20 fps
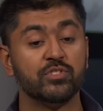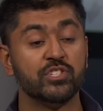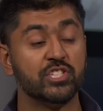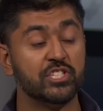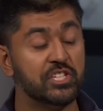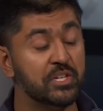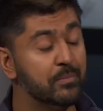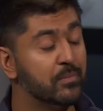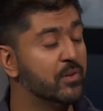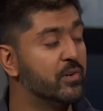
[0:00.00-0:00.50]

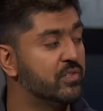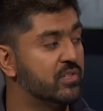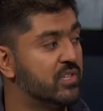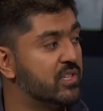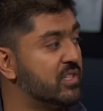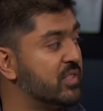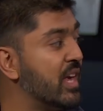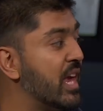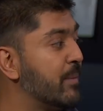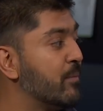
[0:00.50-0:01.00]
similar
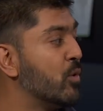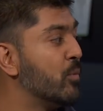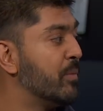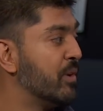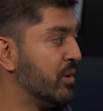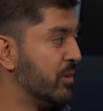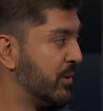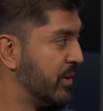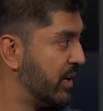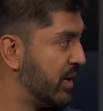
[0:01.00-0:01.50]
sustained
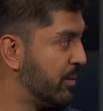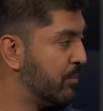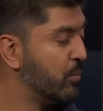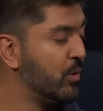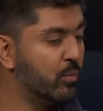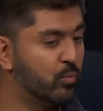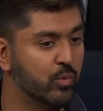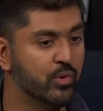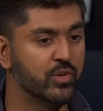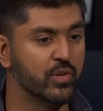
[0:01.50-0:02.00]
mobility,
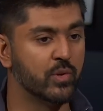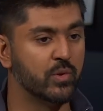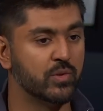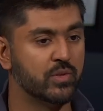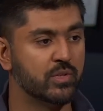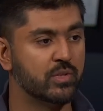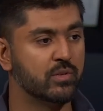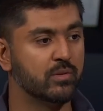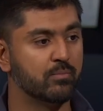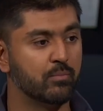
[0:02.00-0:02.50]
but
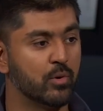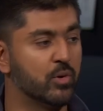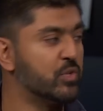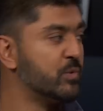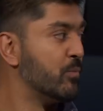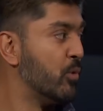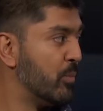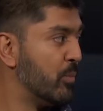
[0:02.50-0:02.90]
reduced burst